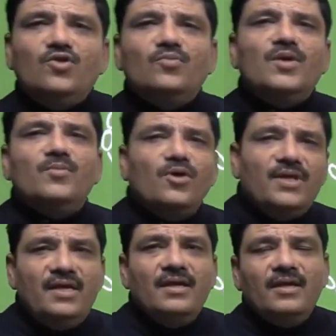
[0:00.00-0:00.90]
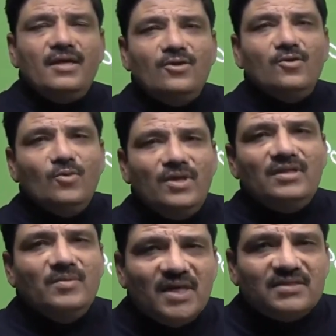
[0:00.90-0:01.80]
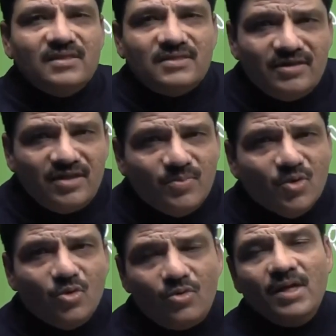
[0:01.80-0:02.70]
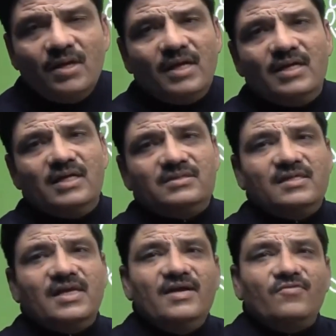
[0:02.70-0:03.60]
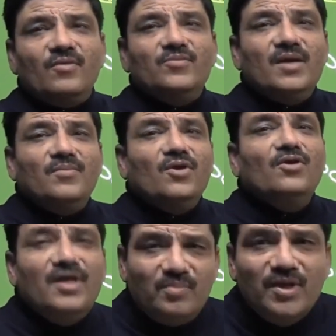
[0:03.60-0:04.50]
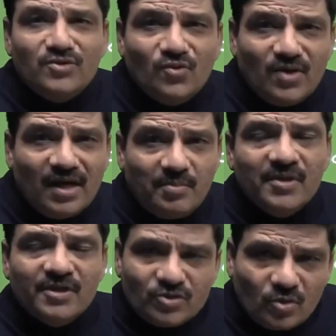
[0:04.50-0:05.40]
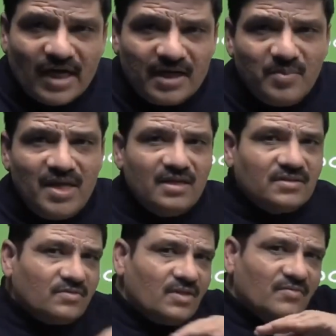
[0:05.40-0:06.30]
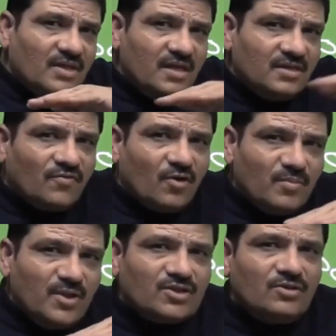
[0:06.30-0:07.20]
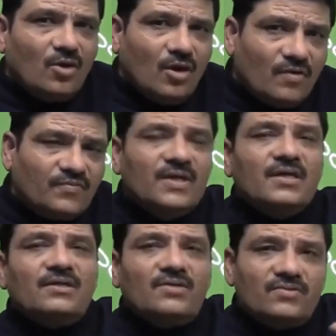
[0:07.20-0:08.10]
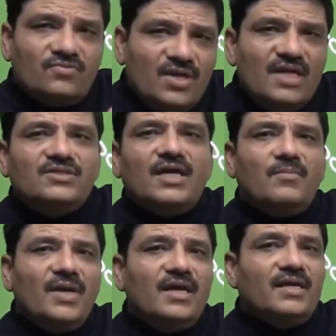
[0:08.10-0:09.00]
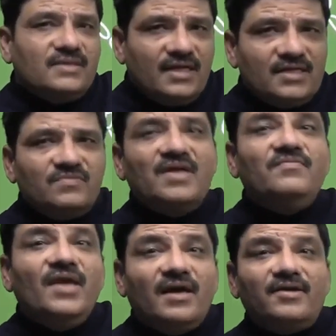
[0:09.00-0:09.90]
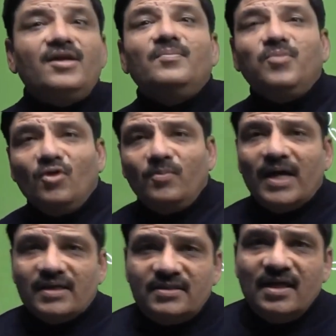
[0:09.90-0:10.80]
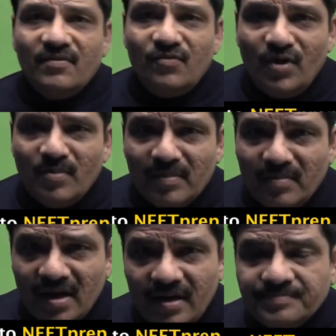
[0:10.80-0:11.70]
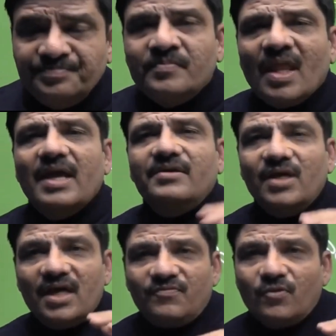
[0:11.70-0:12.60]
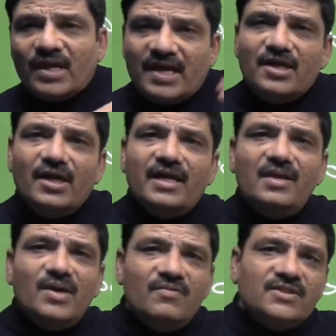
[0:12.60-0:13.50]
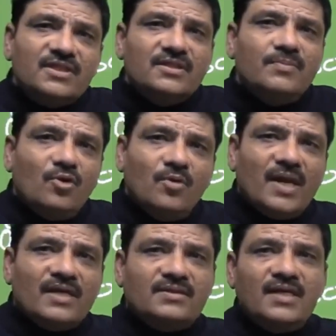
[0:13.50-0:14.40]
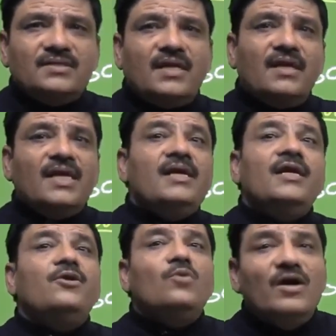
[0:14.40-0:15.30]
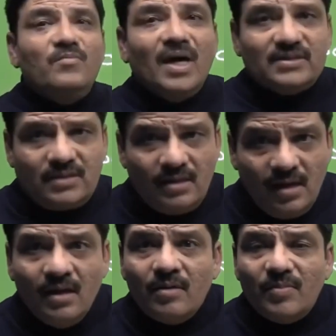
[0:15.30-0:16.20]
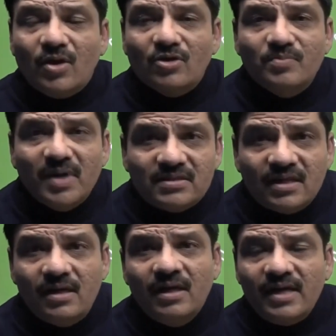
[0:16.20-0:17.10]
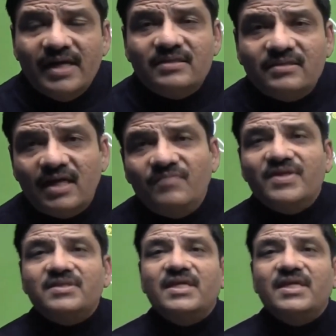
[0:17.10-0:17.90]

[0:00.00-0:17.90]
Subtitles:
the human body, including the muscles and the bone, is derived from the embryonic mesoderm. So, that means there is formation of the three germ layers. That is why we are triploblastic, if you remember. And therefore, any animal which is diploblastic is unlikely to have muscle, because muscle itself